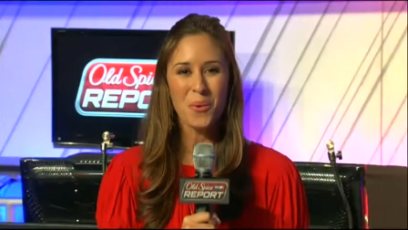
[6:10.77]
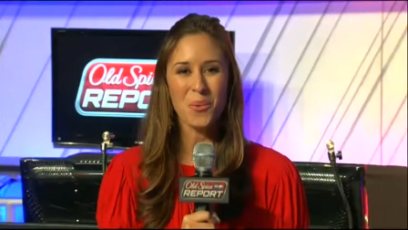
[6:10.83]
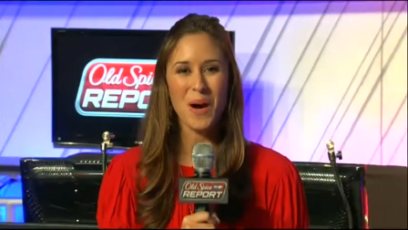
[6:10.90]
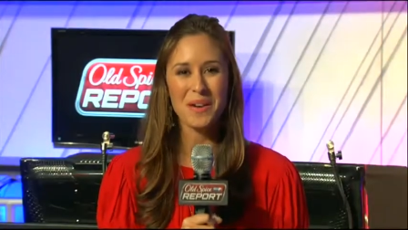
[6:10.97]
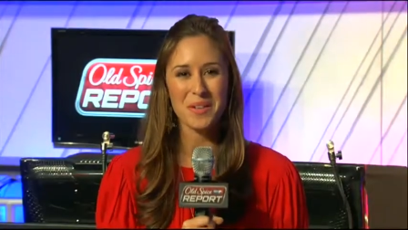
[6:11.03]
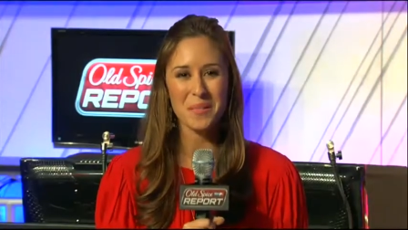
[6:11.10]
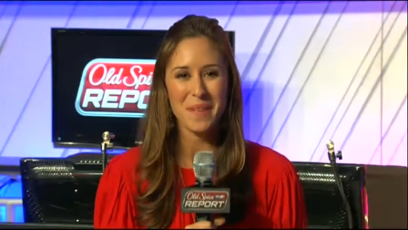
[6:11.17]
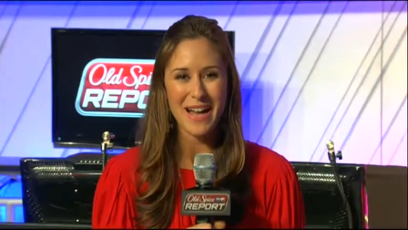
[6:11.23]

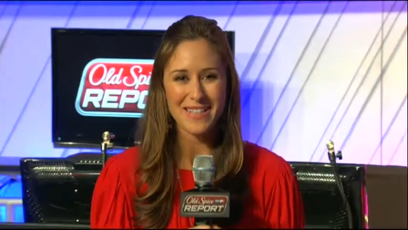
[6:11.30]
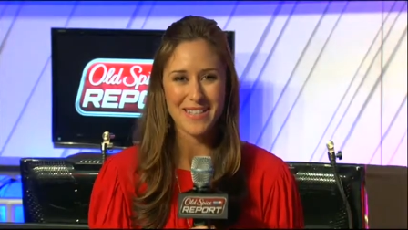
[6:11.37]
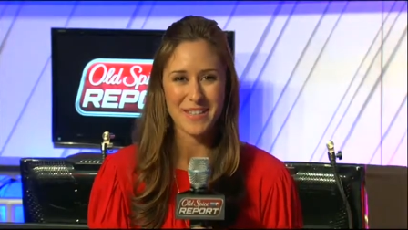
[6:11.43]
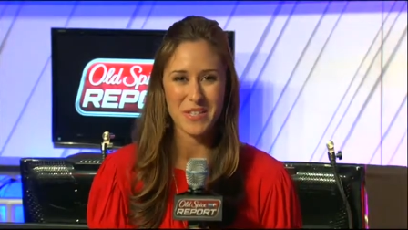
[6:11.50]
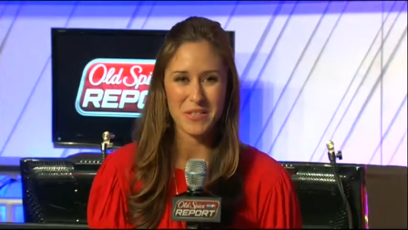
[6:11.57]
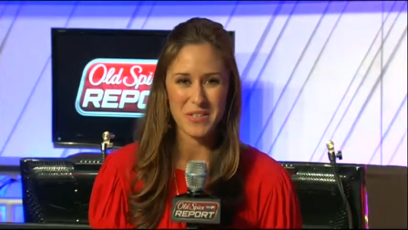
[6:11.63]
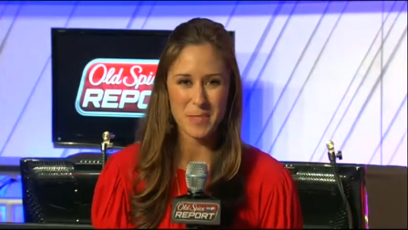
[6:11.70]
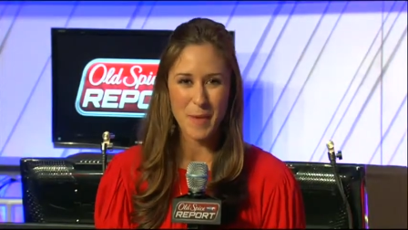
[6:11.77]
Welcome back to
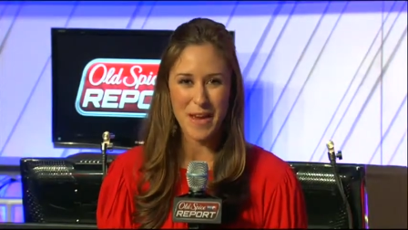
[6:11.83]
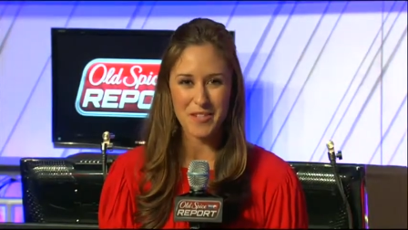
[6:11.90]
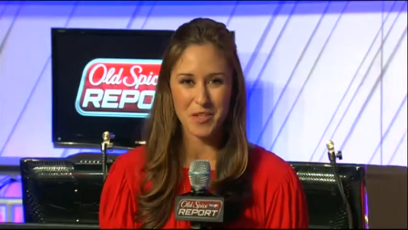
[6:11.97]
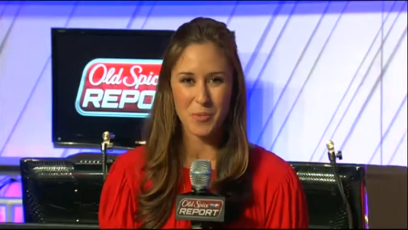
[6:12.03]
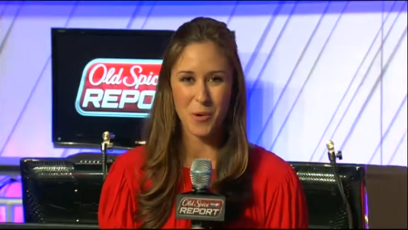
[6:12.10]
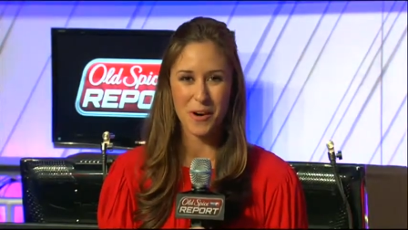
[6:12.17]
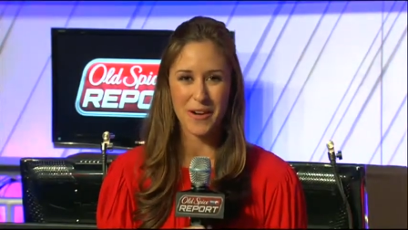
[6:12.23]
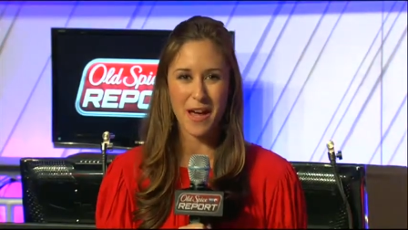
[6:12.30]
the Old Spice
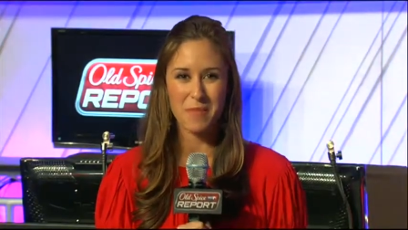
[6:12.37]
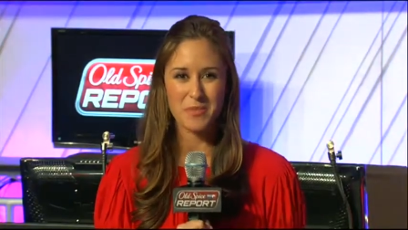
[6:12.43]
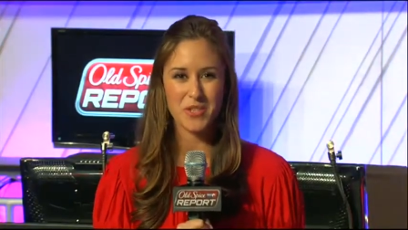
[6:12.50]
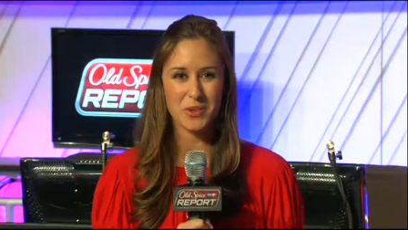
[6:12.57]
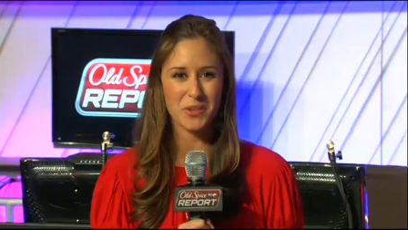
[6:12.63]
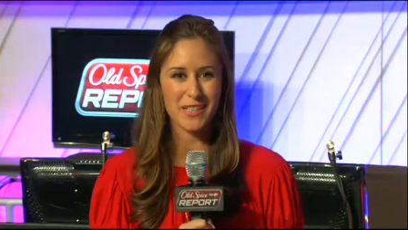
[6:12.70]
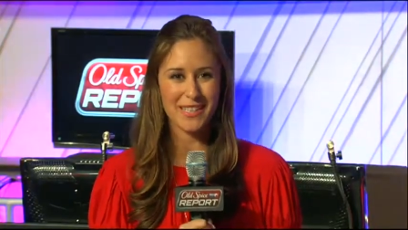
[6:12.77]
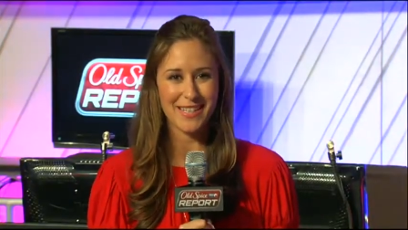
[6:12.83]
Report. I'm
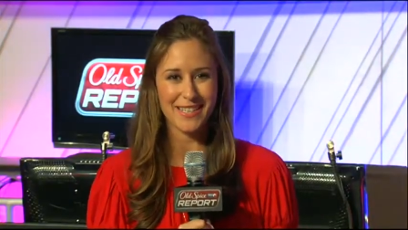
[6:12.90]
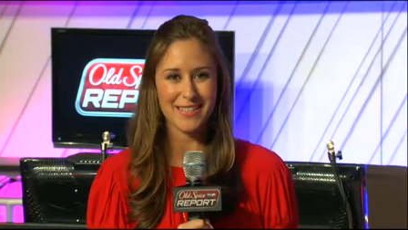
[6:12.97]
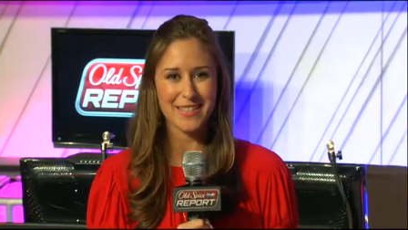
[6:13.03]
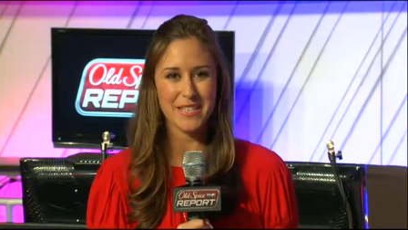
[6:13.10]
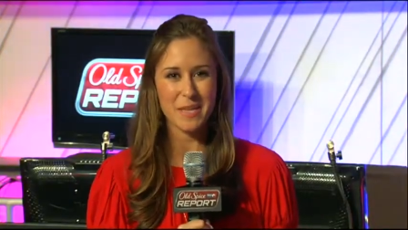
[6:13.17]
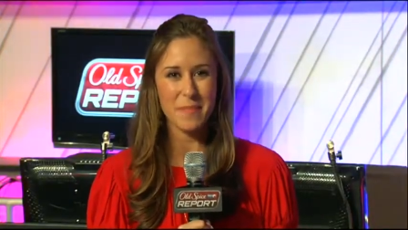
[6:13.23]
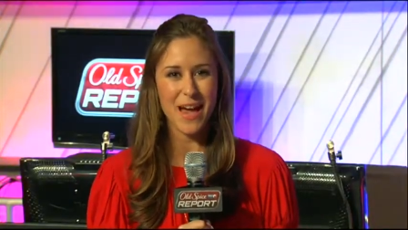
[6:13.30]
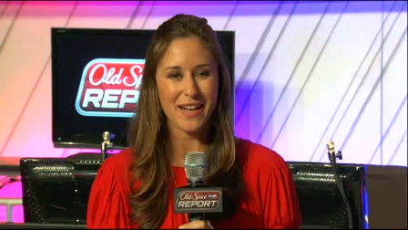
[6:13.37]
Julie, he's
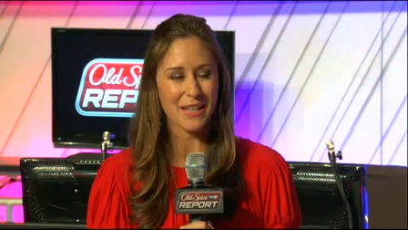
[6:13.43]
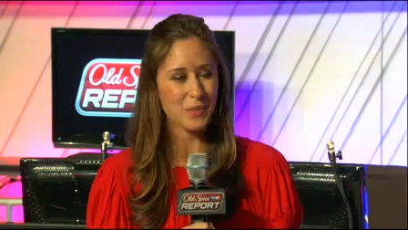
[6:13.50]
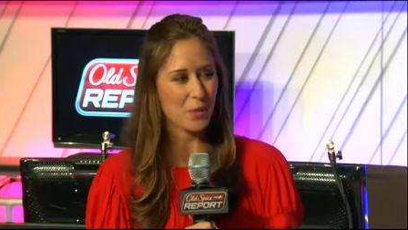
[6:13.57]
DMAC,